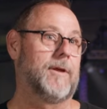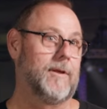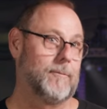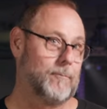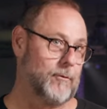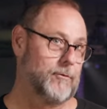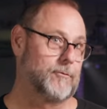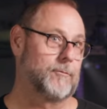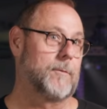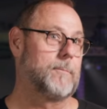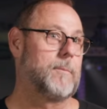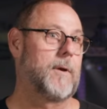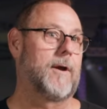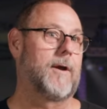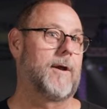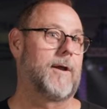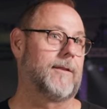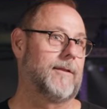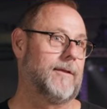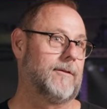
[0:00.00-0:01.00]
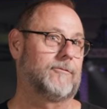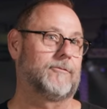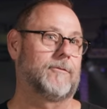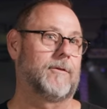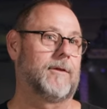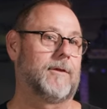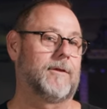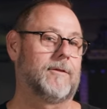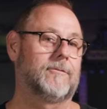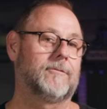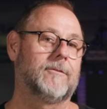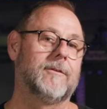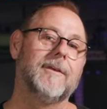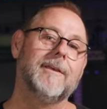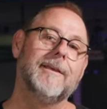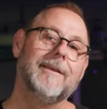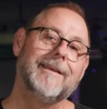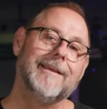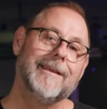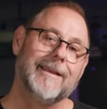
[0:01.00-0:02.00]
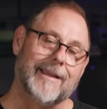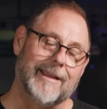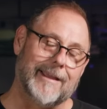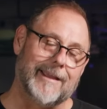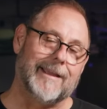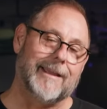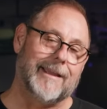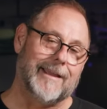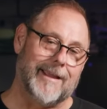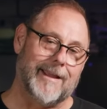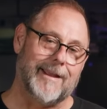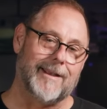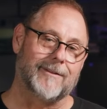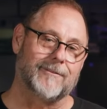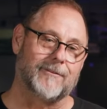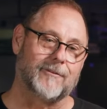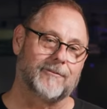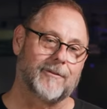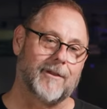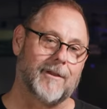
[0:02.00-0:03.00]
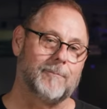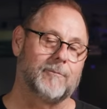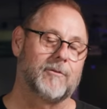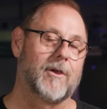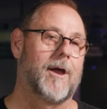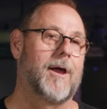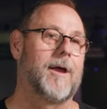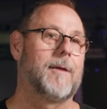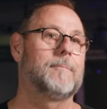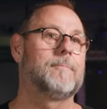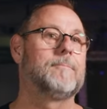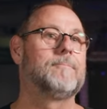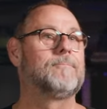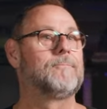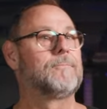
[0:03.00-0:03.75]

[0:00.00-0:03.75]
and was repairing these things. And at the same time,